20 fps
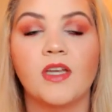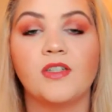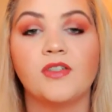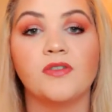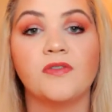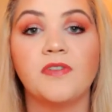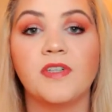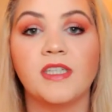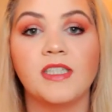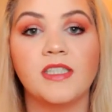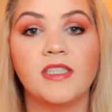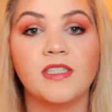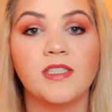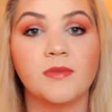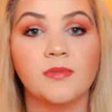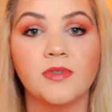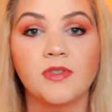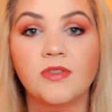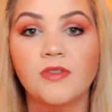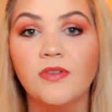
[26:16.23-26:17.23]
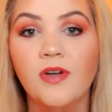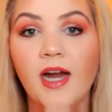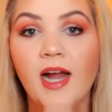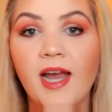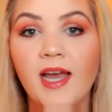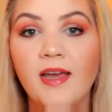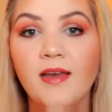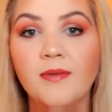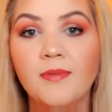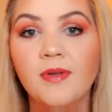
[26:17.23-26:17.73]
Don't forget to
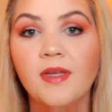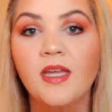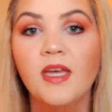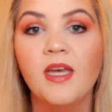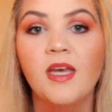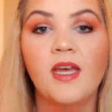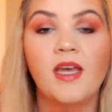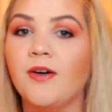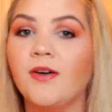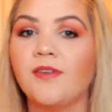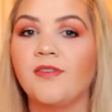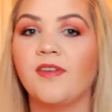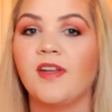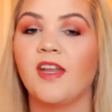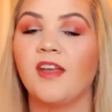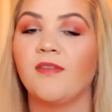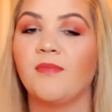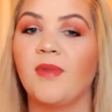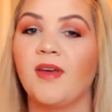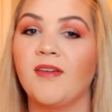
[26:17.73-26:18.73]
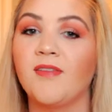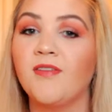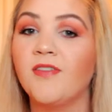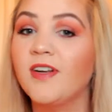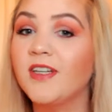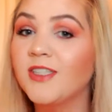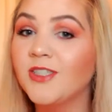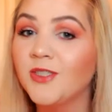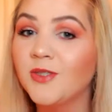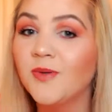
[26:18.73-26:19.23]
subscribe. Now, if any of my
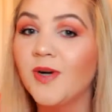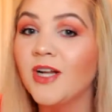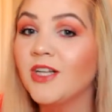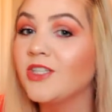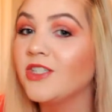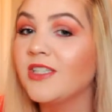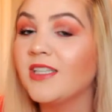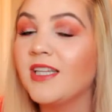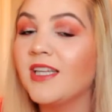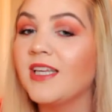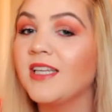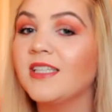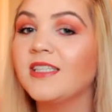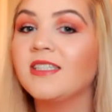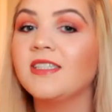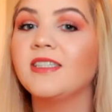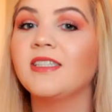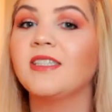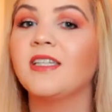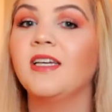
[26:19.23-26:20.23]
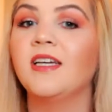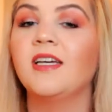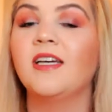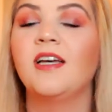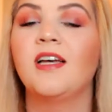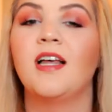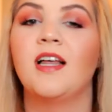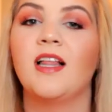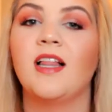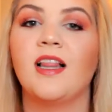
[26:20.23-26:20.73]
friends are watching this,
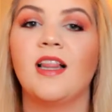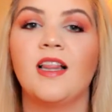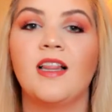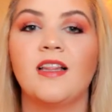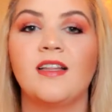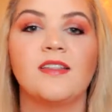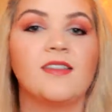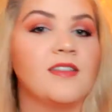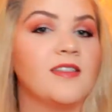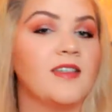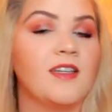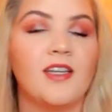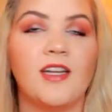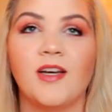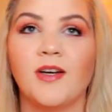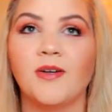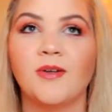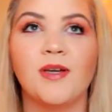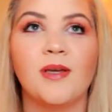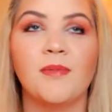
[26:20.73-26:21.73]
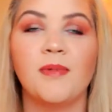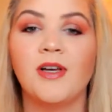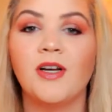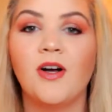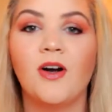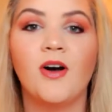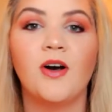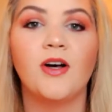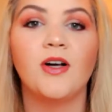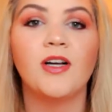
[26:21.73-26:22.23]
you know, give me a
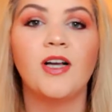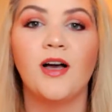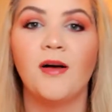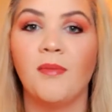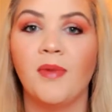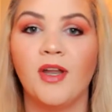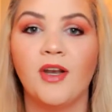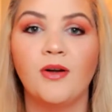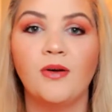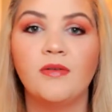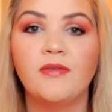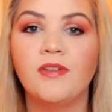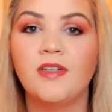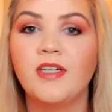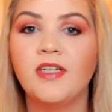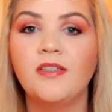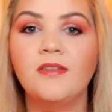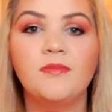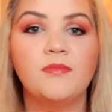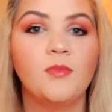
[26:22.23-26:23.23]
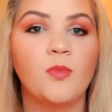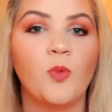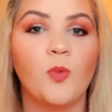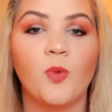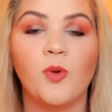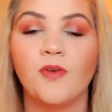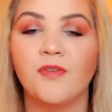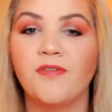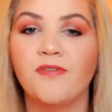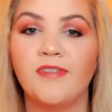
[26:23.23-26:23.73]
call, come on over,
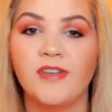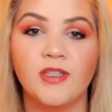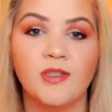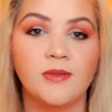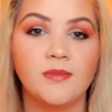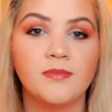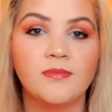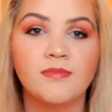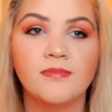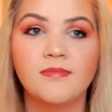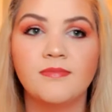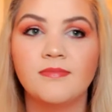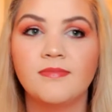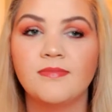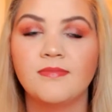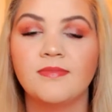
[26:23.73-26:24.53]
we'll film